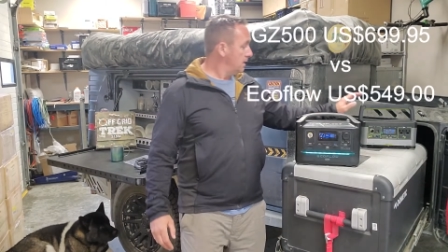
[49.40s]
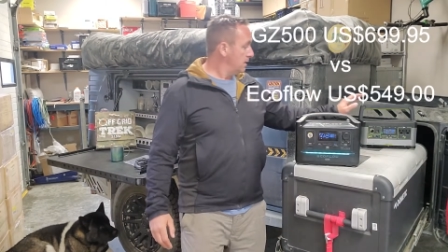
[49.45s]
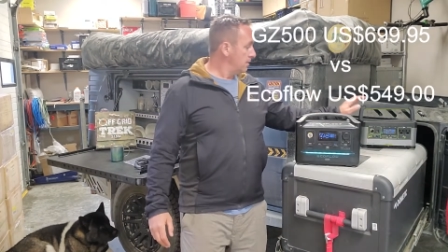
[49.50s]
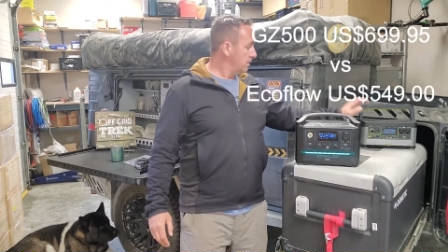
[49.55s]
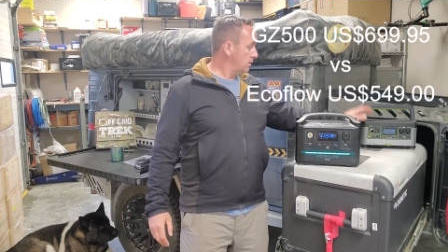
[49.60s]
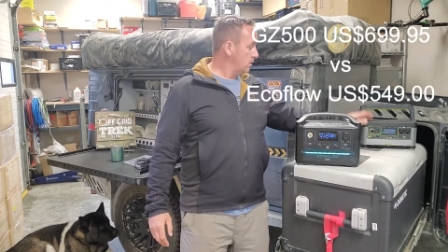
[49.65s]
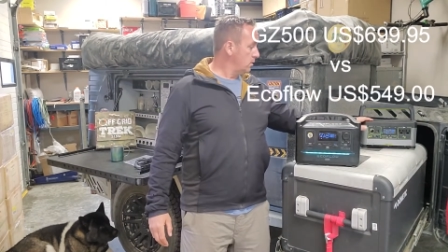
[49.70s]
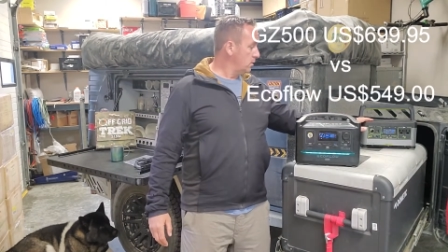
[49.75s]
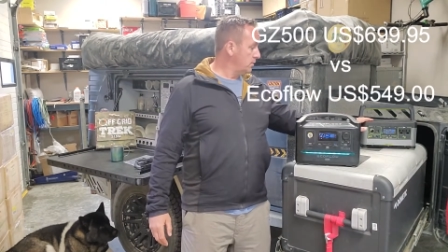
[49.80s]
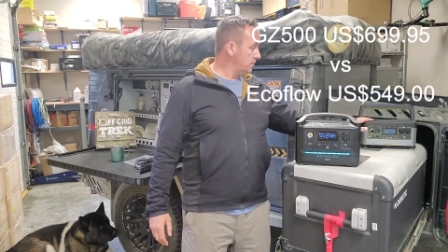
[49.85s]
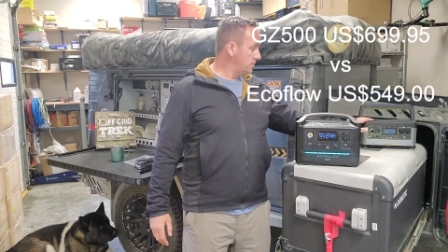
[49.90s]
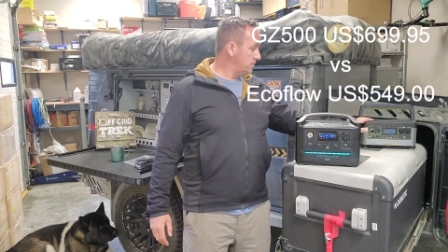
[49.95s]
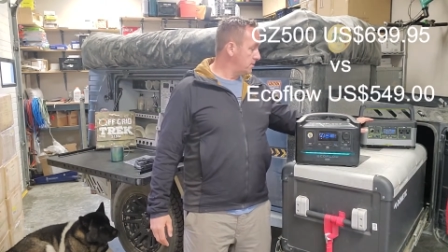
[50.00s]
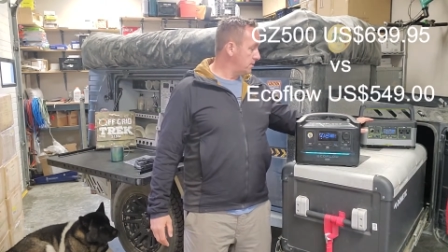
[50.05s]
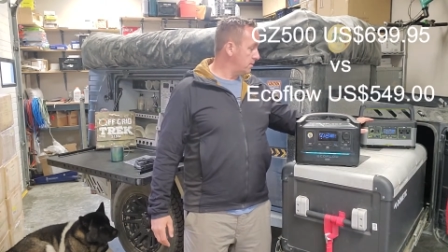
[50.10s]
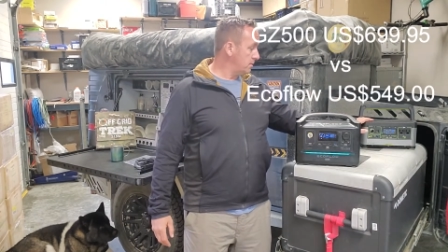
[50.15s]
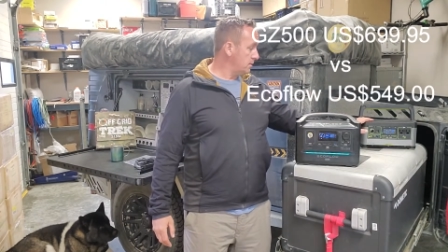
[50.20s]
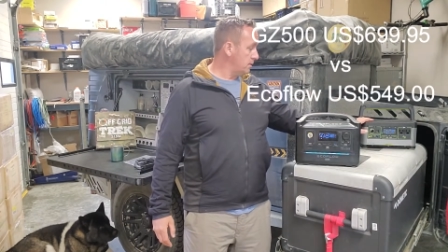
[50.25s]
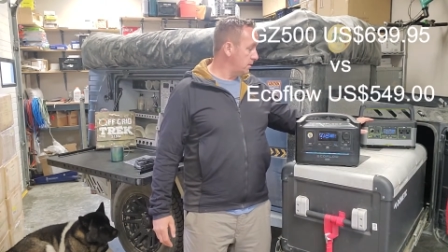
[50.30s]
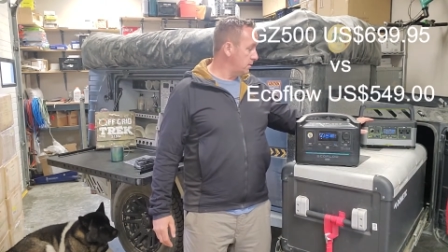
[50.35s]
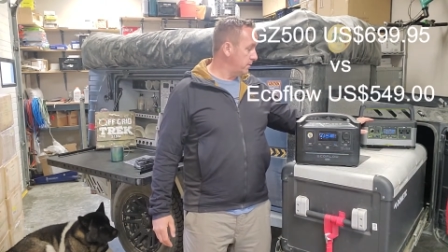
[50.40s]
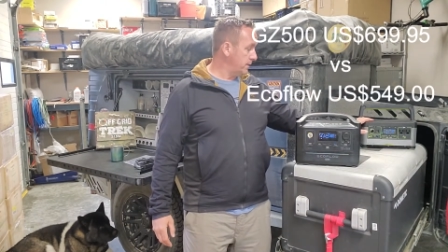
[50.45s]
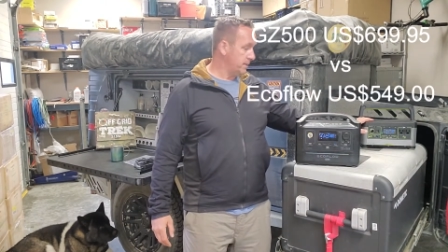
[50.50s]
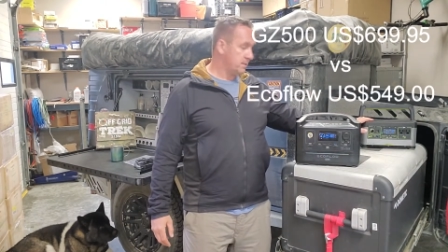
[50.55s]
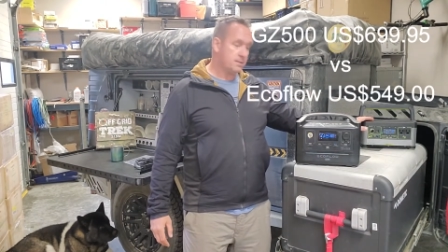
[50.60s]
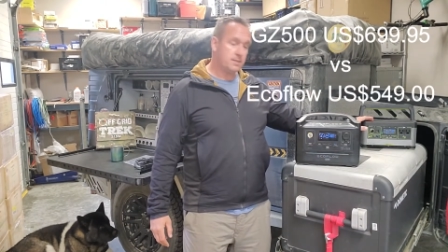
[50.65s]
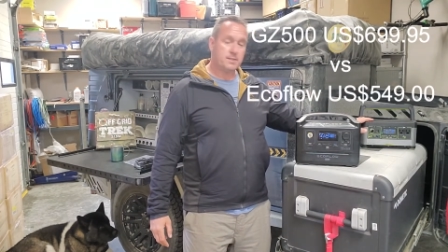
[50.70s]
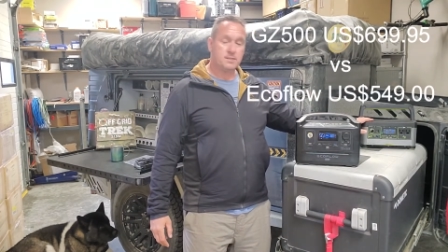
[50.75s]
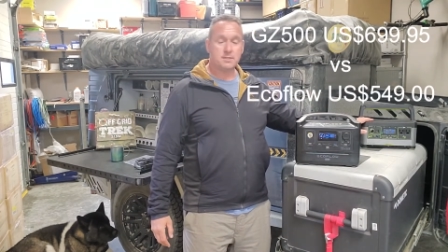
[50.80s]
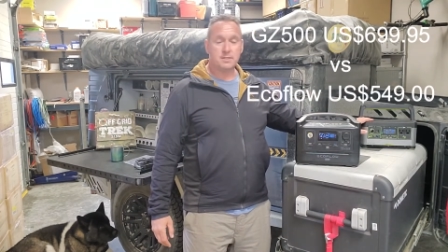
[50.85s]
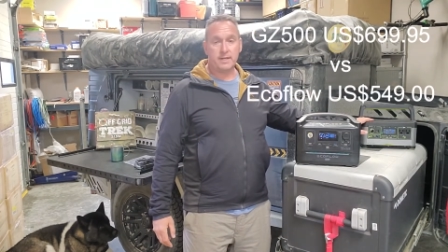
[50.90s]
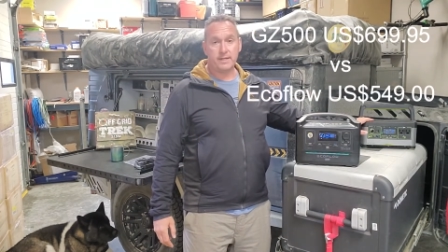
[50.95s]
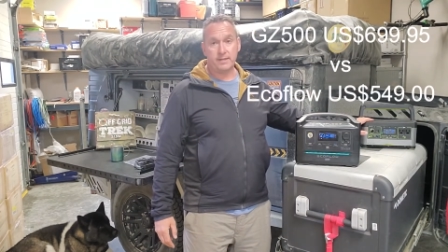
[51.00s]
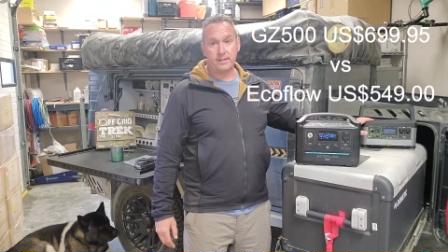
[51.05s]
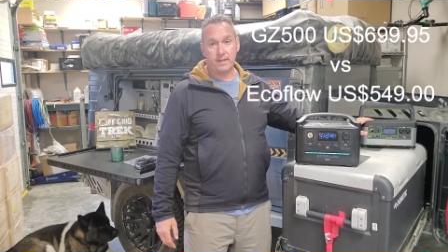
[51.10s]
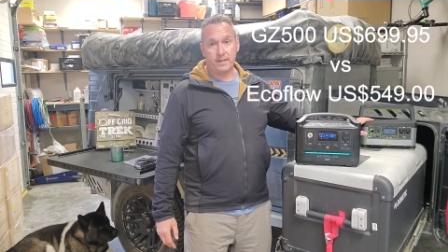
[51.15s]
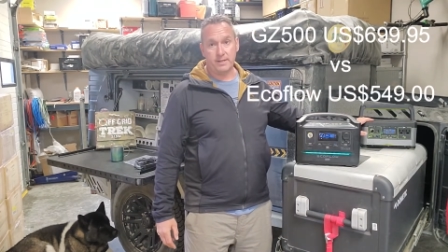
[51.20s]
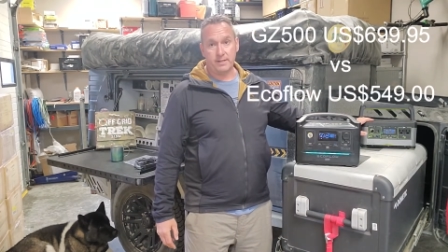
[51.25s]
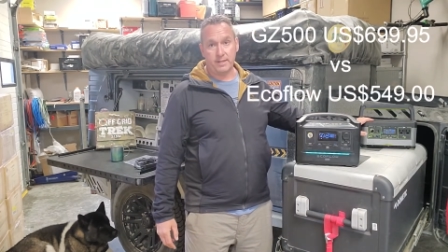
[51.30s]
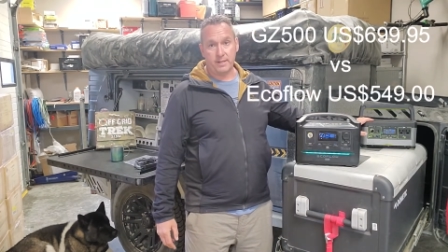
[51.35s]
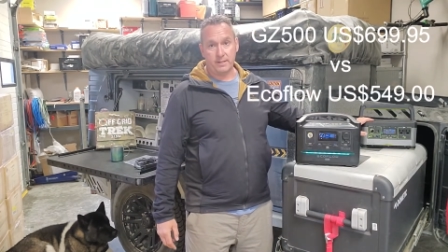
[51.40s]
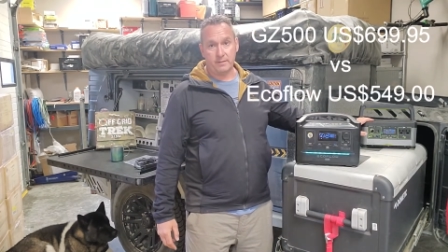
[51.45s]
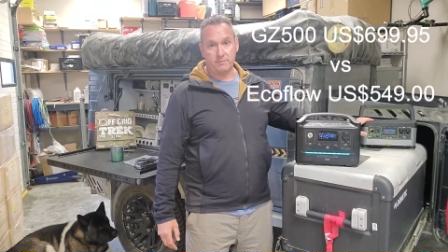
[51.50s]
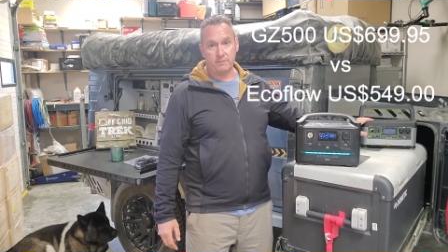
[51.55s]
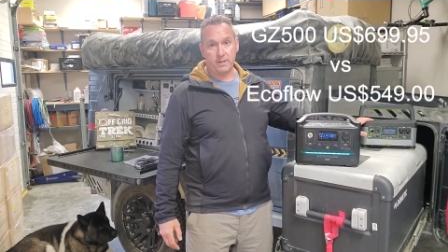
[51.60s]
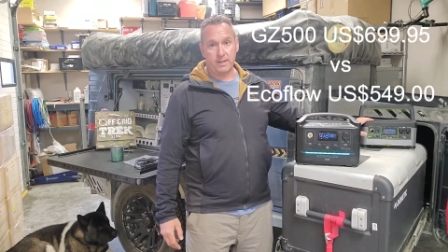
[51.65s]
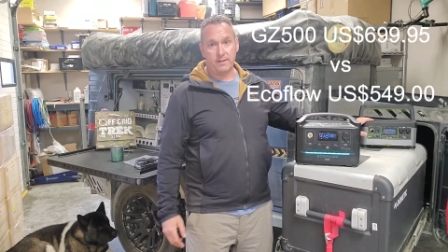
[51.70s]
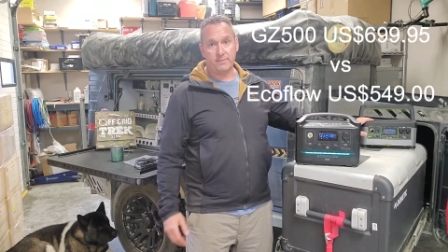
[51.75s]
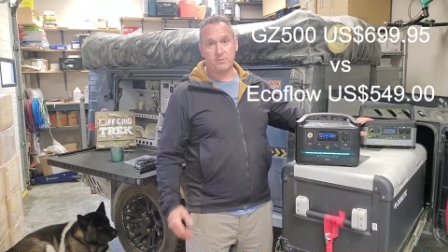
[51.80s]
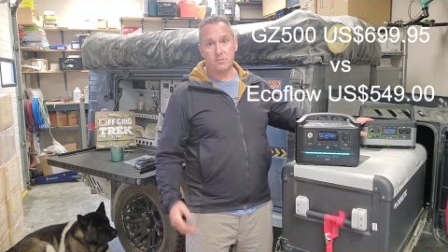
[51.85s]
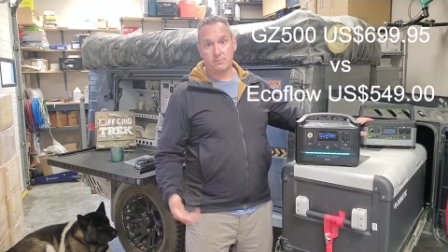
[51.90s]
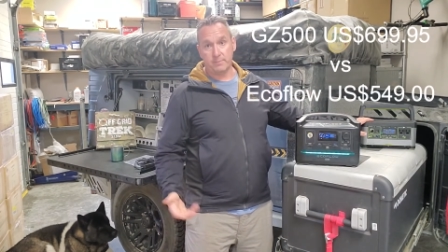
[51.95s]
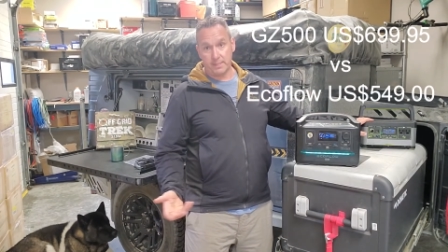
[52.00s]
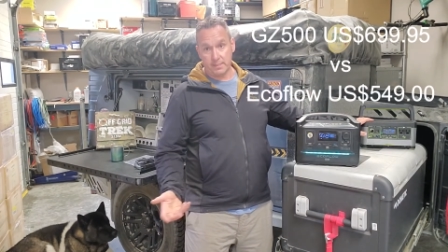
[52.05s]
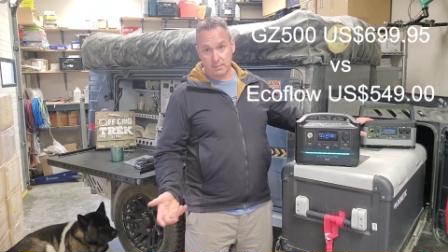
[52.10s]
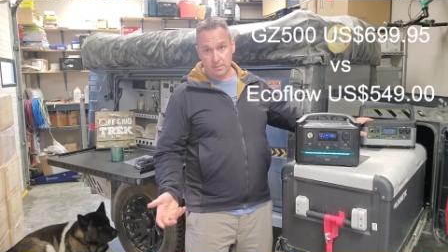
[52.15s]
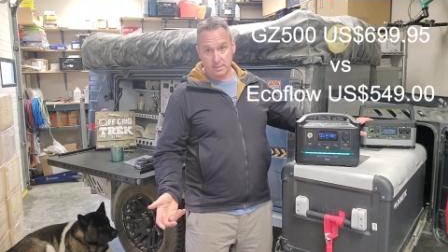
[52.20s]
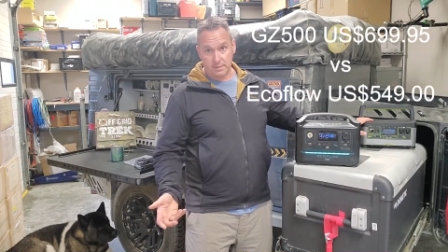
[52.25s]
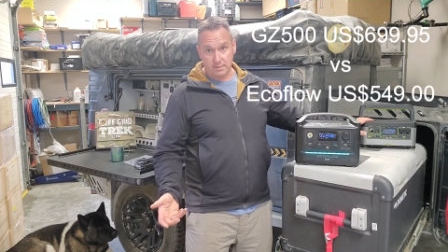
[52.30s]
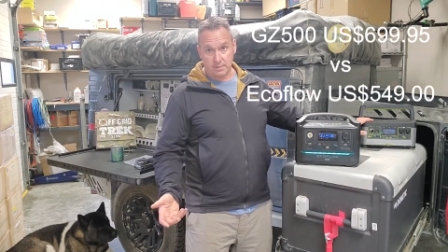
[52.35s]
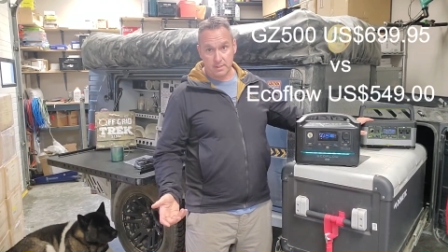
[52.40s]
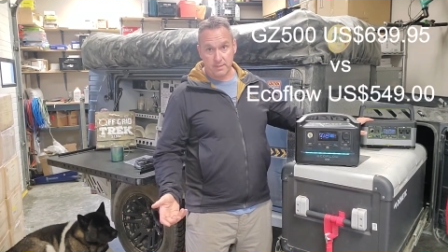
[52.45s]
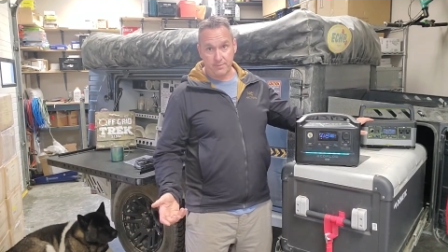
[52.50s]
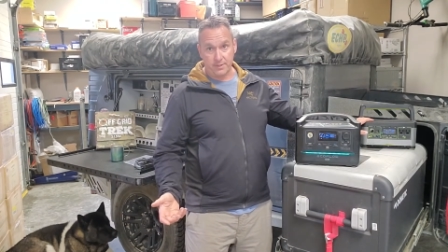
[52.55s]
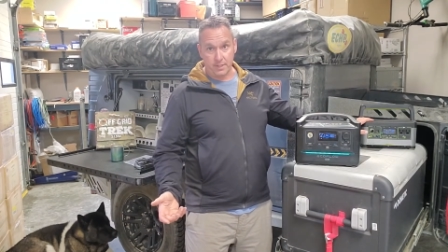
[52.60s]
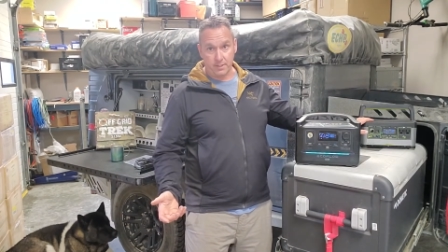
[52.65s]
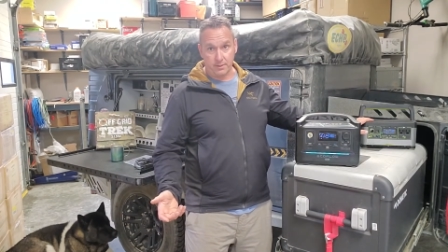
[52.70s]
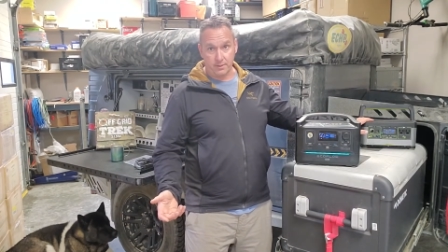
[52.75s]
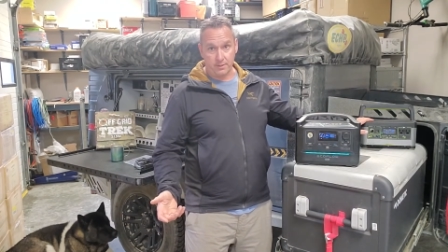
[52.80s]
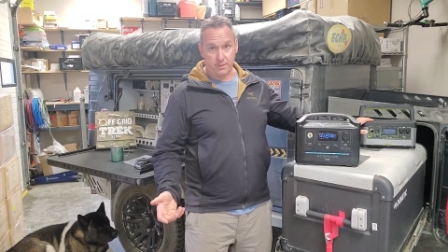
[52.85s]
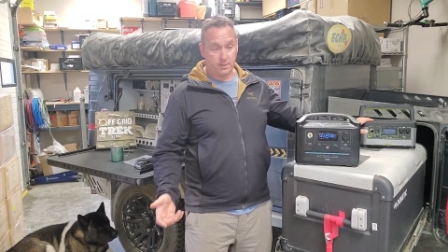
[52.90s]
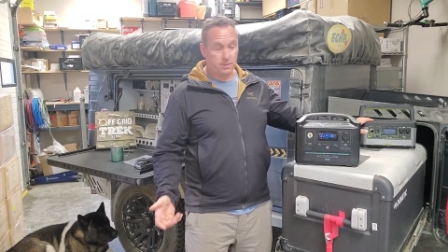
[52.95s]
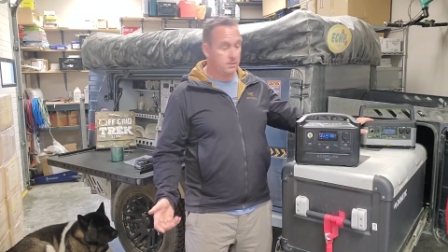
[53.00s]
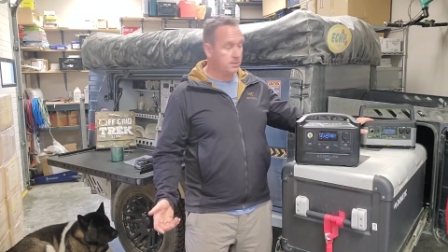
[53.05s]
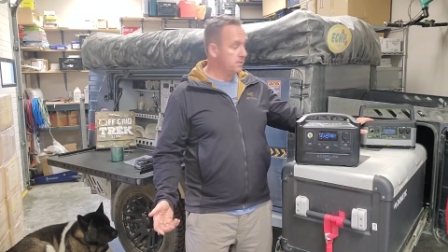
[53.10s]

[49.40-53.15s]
The goal zero is $699.95, so basically $700.